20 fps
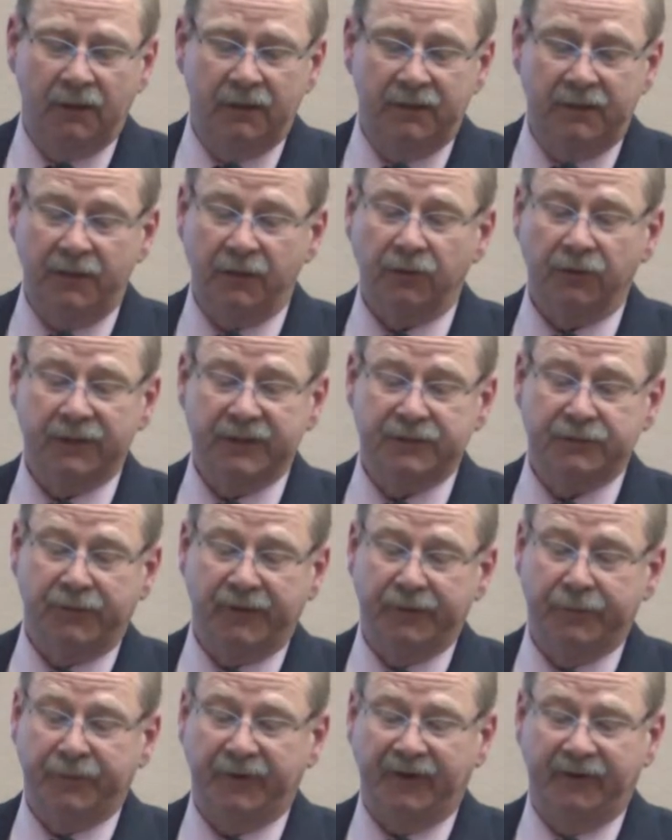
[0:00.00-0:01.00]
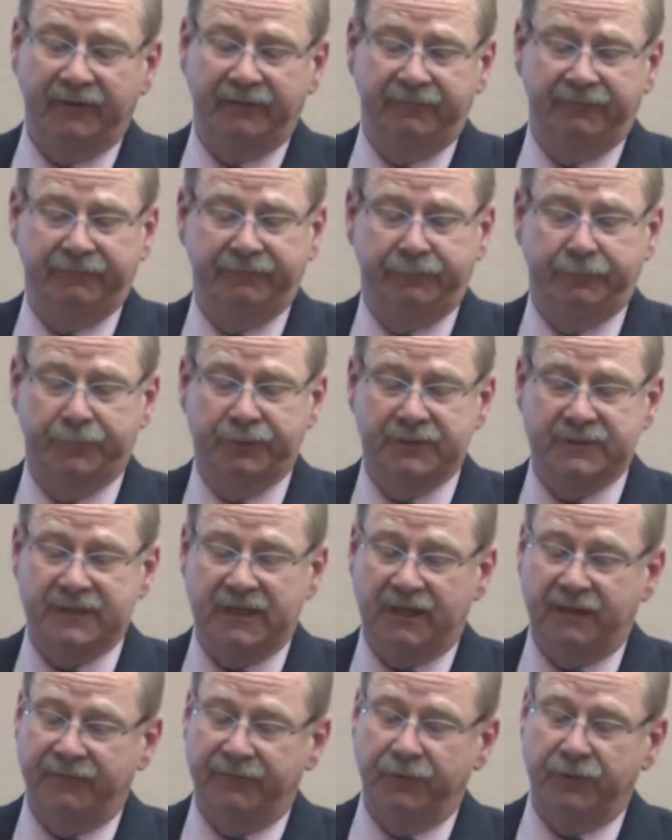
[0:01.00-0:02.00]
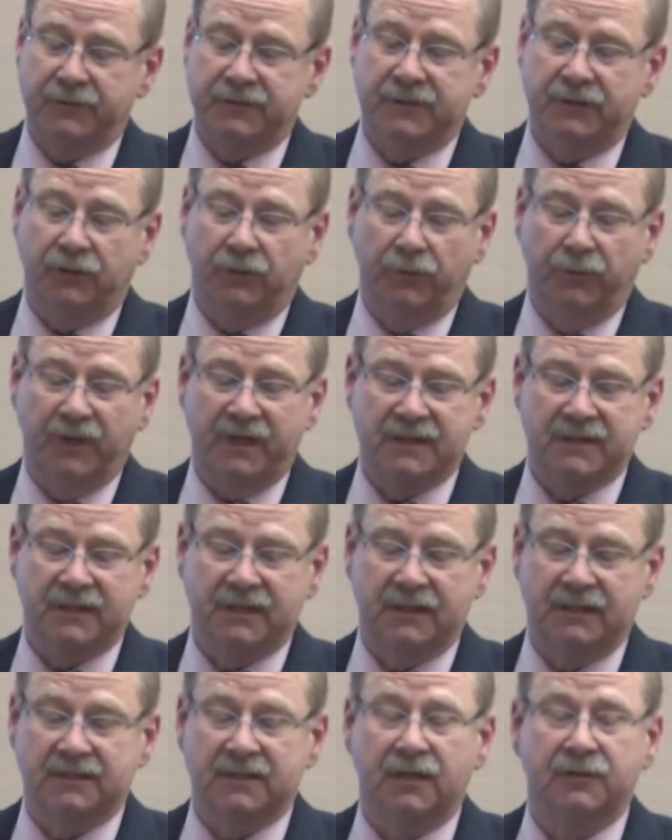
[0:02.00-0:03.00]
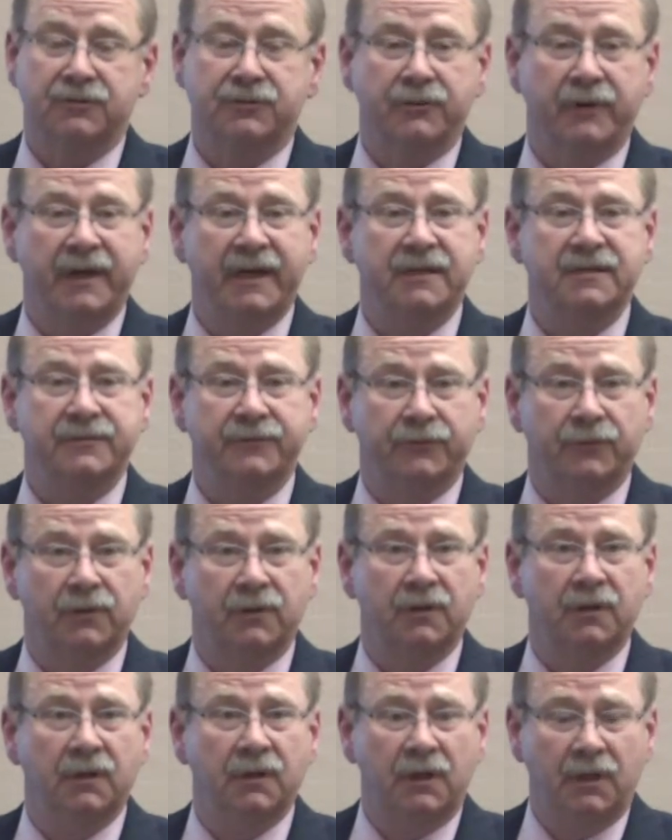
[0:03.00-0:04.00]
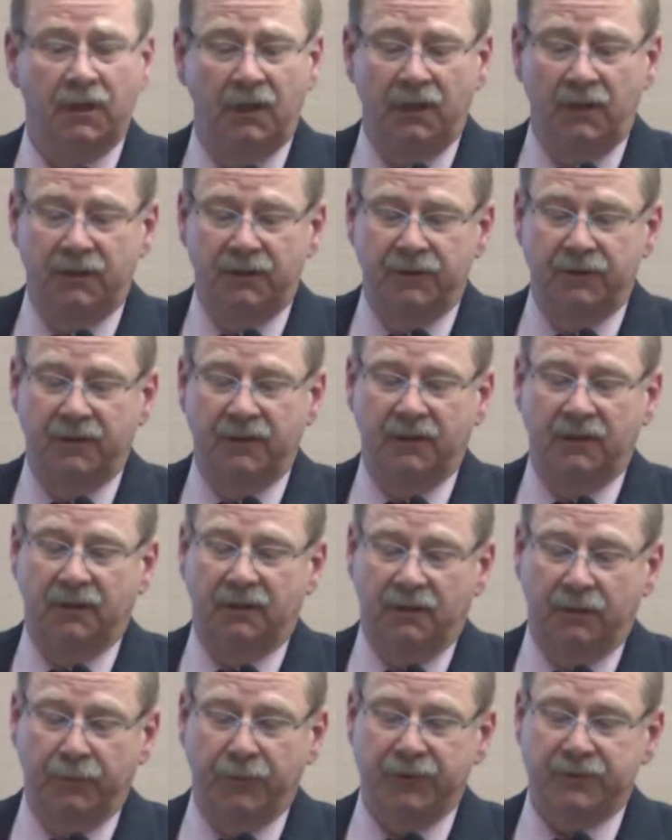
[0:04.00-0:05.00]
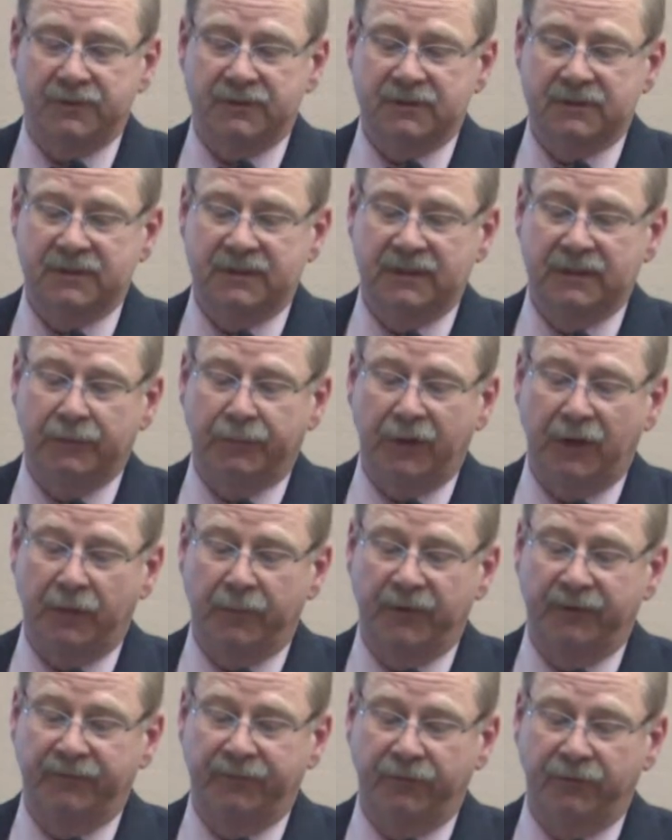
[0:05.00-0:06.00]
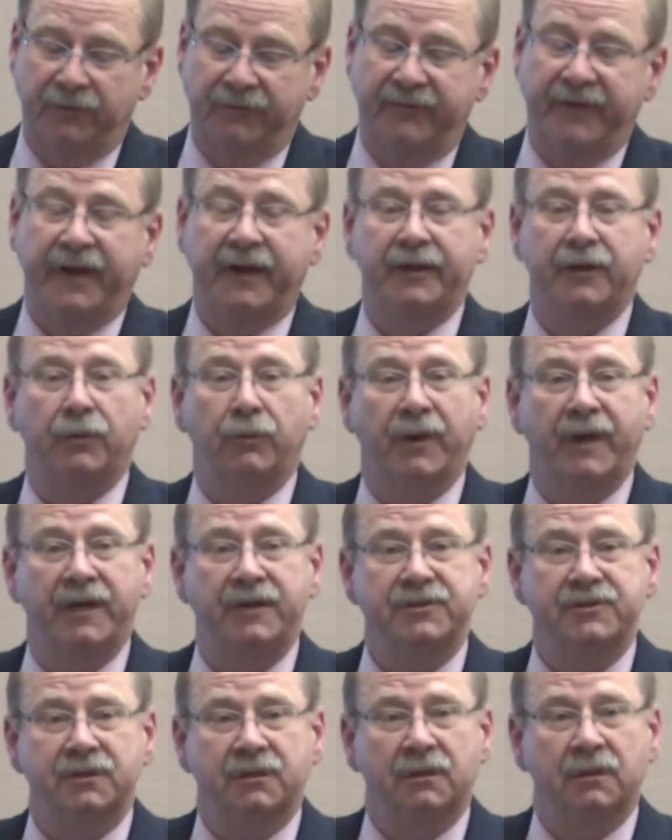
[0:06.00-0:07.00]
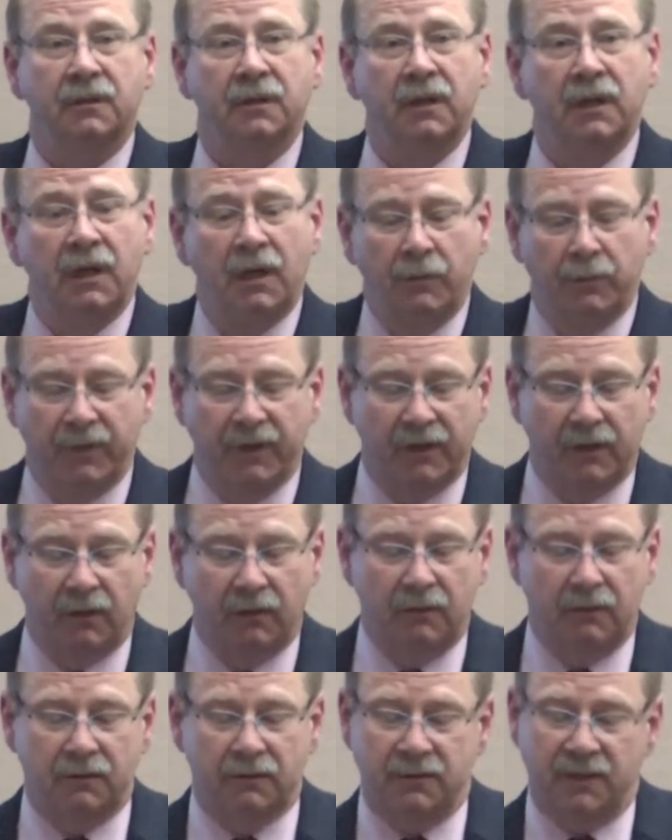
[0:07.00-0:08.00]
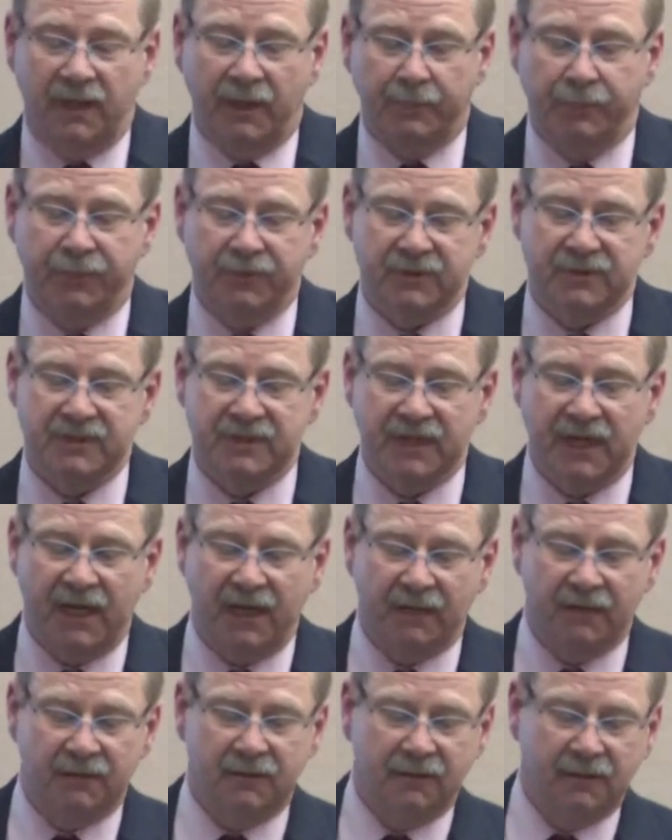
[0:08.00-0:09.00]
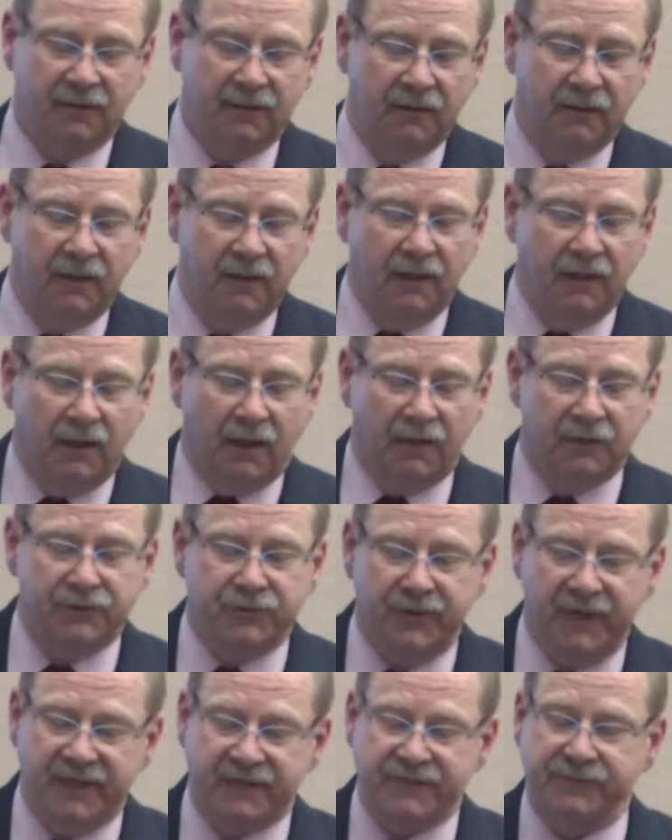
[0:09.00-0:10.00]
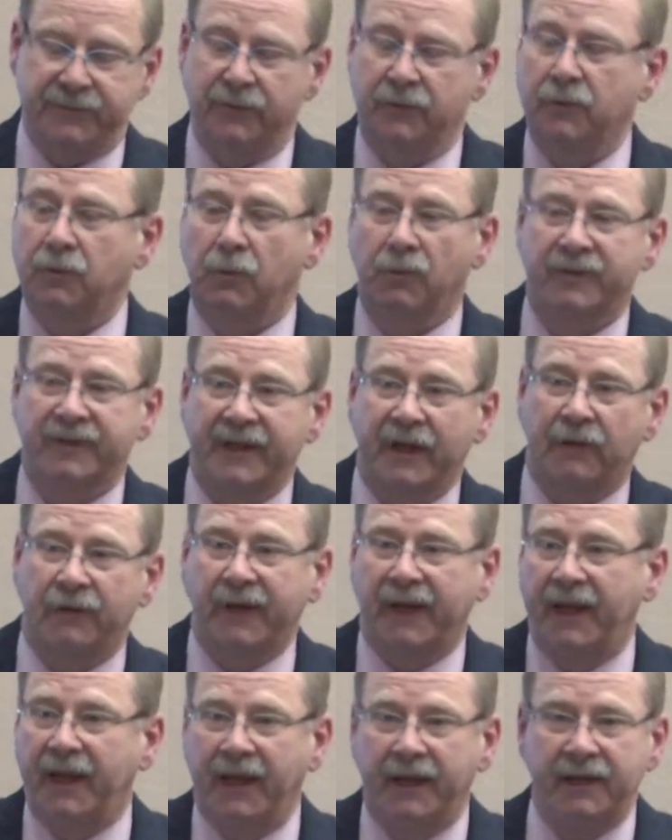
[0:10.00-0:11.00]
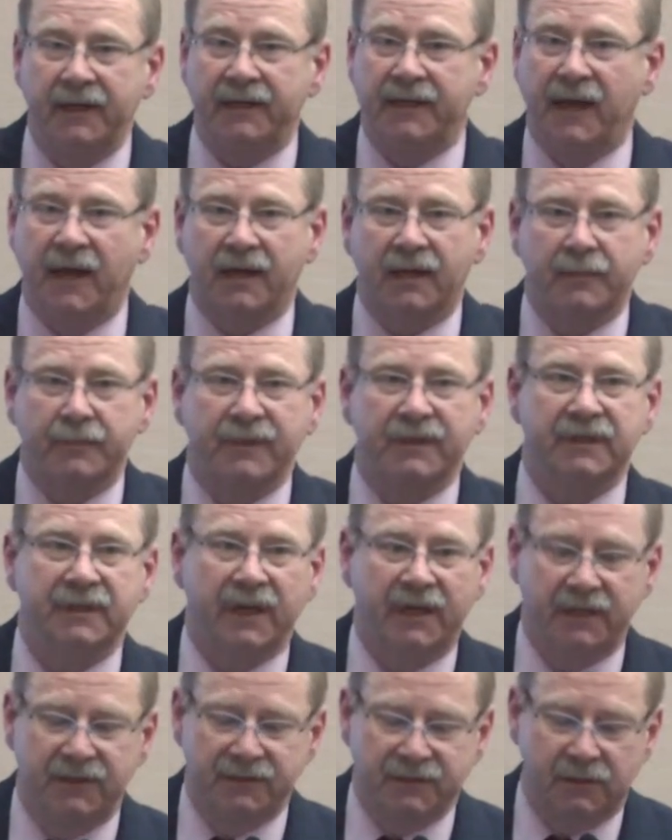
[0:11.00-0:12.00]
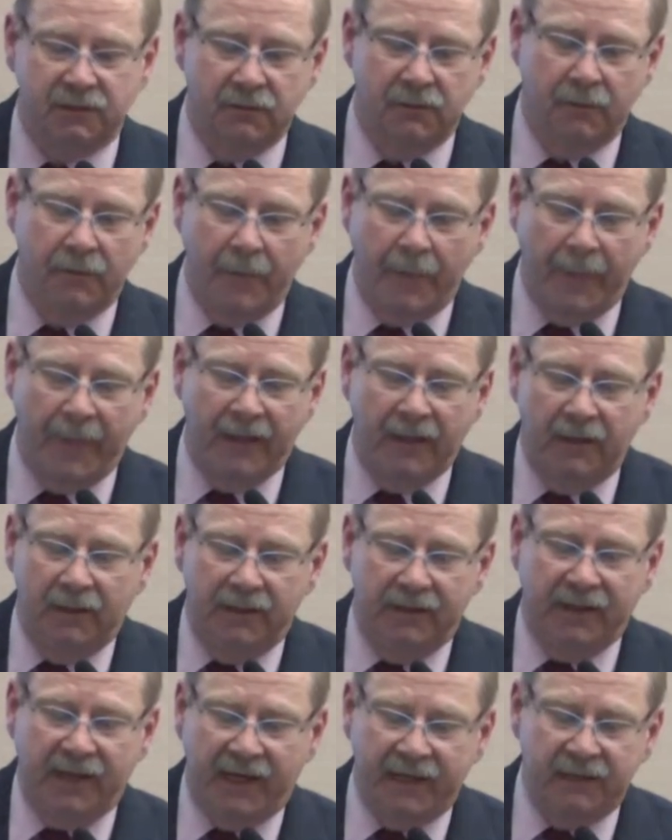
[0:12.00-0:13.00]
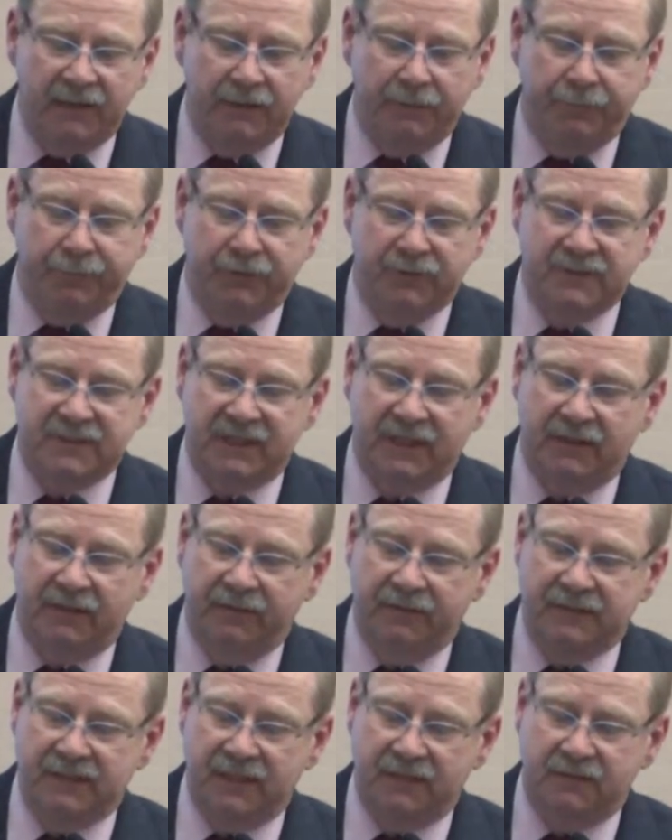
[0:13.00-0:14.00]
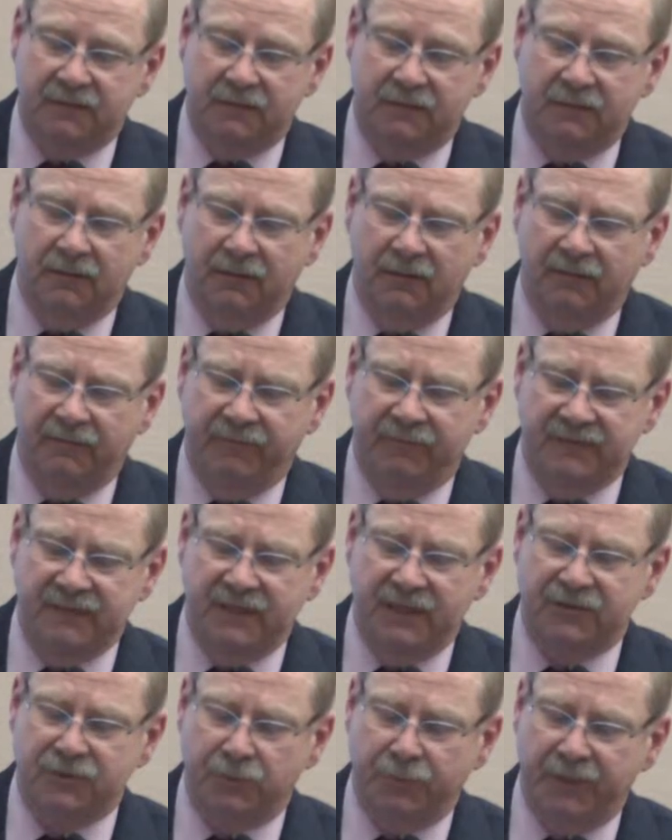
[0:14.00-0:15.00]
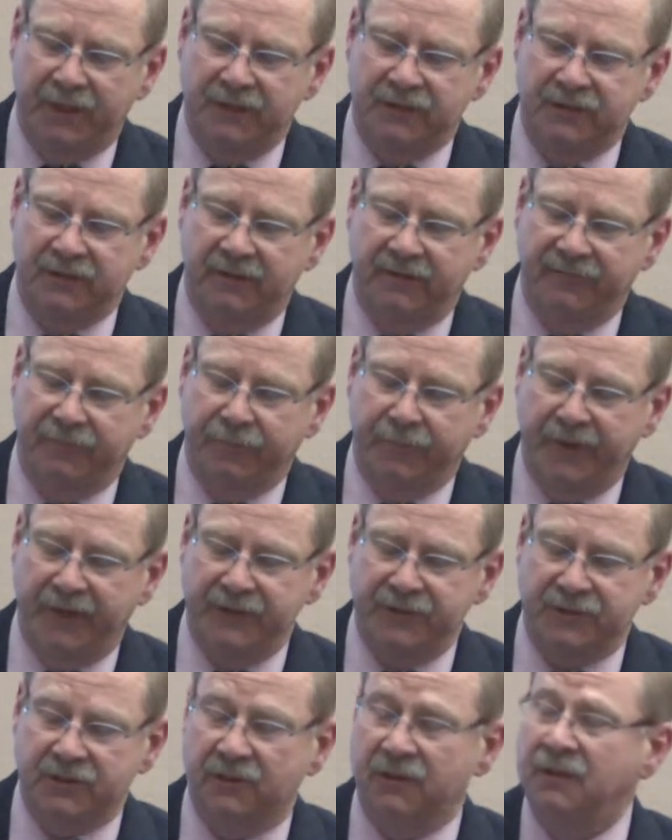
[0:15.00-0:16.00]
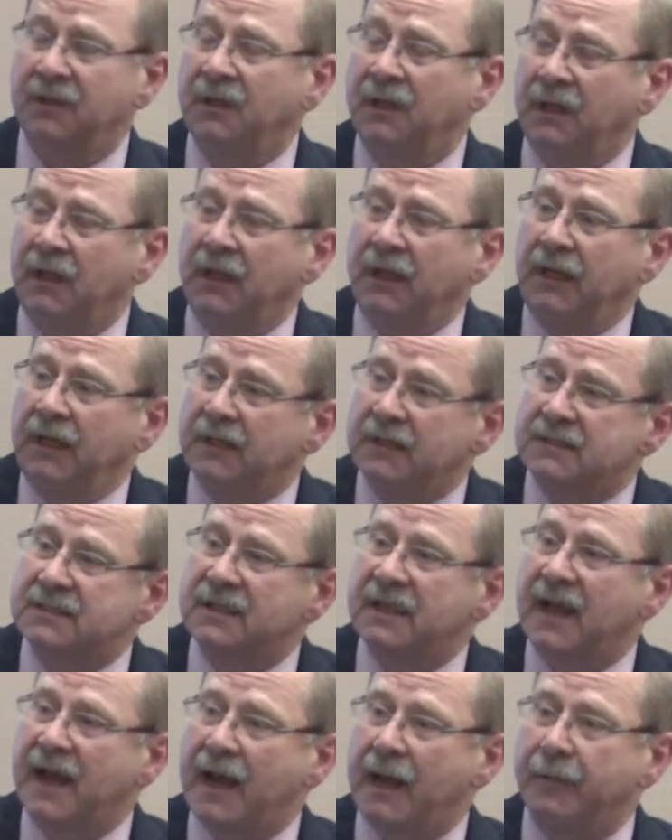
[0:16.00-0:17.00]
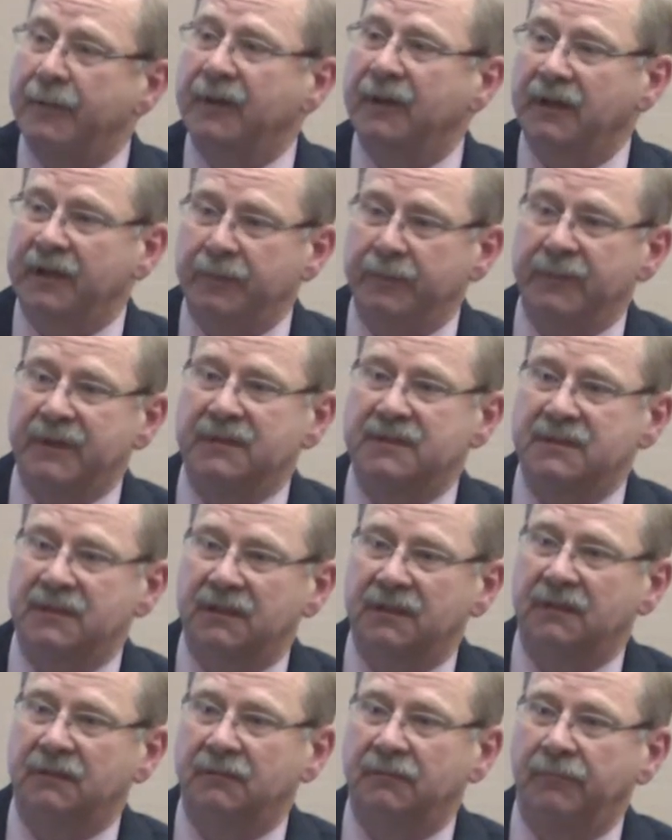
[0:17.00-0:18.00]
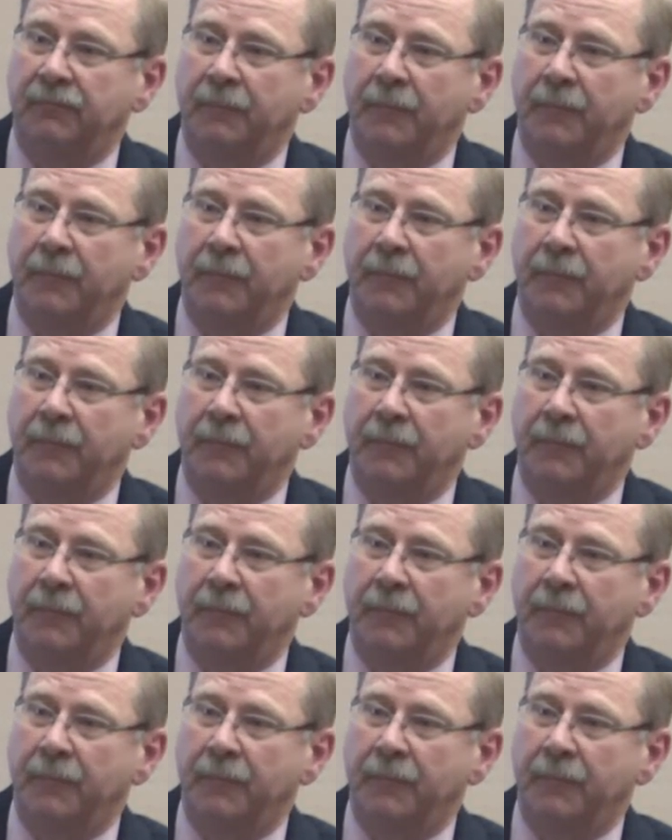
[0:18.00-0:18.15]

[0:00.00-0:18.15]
Yearly, 25% of nursing home residents are transferred to the emergency department for evaluation, but 10% are transferred without any documentation. 90% of essential patient information is commonly missing.